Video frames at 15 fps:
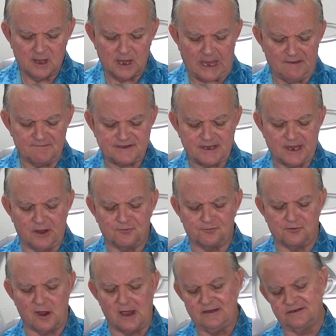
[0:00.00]
I'd say it
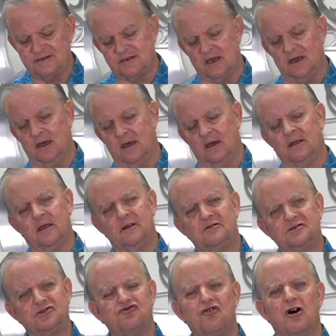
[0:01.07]
runs a little
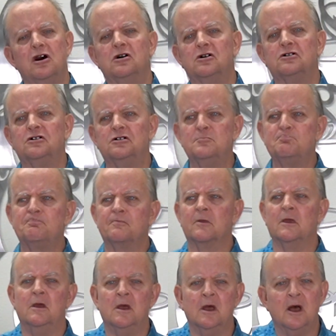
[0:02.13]
stronger
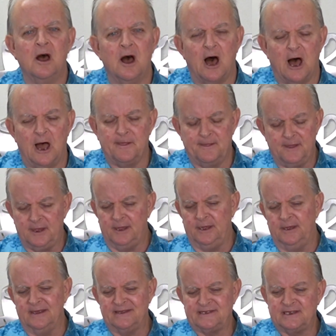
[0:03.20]
on
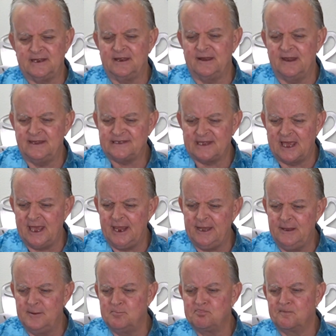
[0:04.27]
the acidity
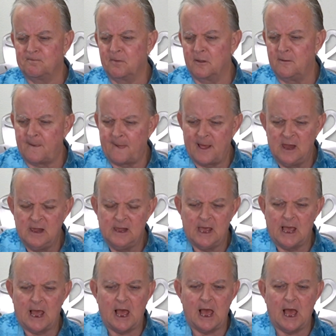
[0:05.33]
side
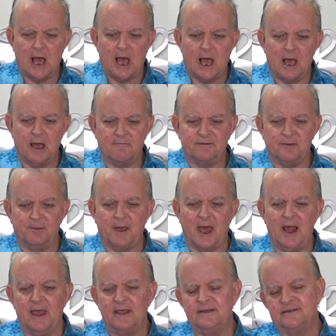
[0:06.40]
of the
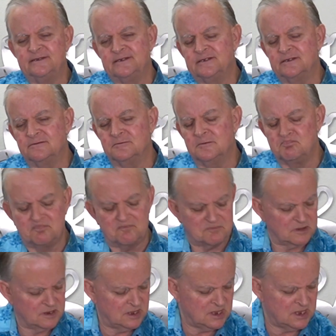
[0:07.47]
balance.
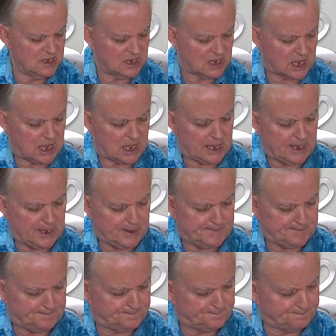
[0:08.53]

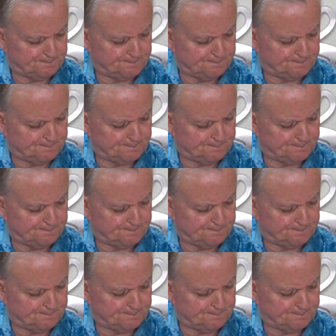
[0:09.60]
Like